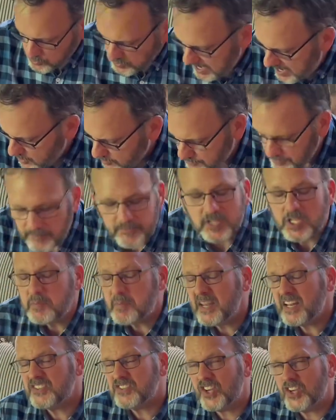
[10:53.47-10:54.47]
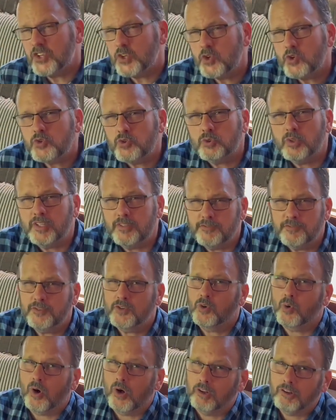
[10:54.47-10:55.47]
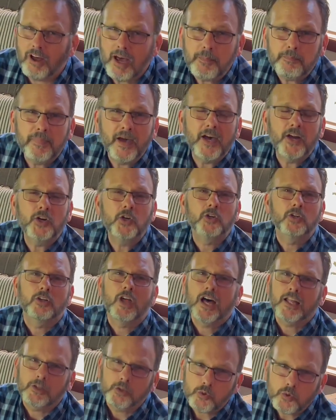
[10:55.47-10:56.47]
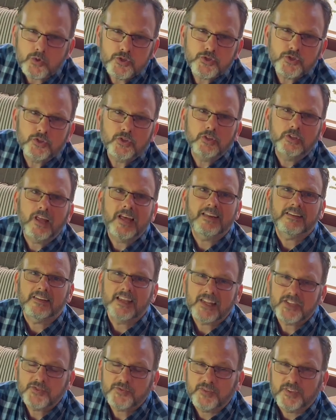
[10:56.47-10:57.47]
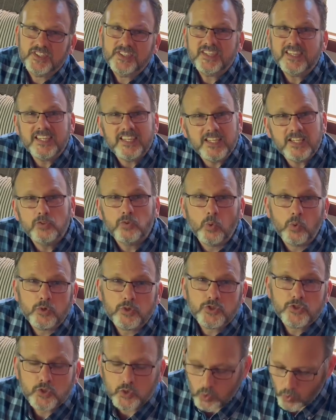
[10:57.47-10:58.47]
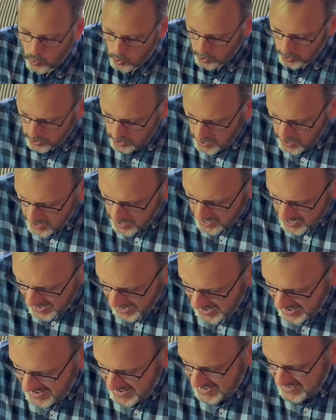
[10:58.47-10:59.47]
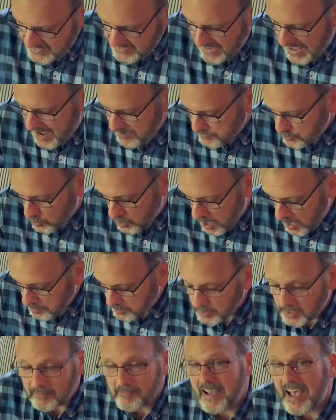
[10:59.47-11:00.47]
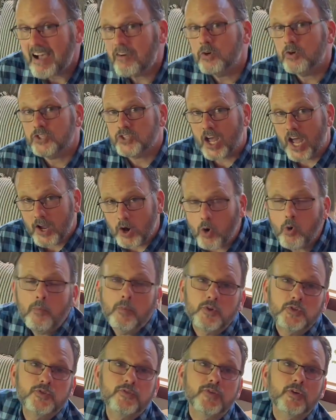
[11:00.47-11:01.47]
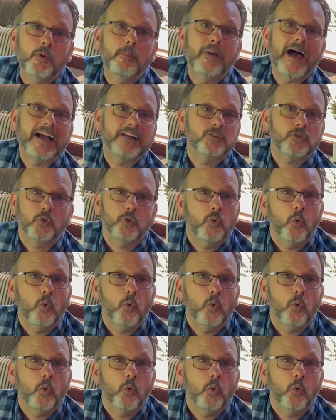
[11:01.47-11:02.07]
10 or 15 minutes, I usually feel a lot better, a lot looser, a lot less fatigued or sore. And after a couple of hours, I almost feel back to